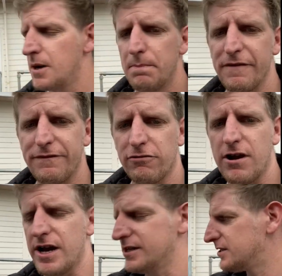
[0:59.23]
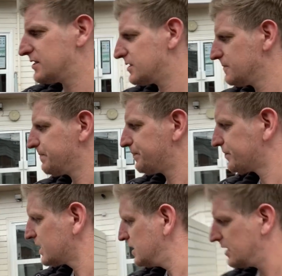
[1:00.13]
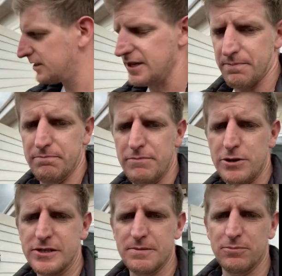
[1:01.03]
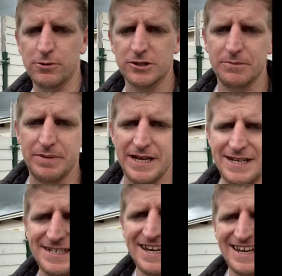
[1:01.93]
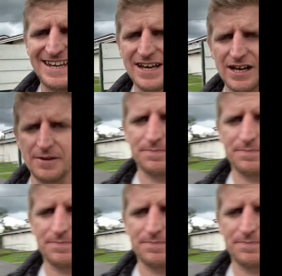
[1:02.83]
But for us, the most important bit is here.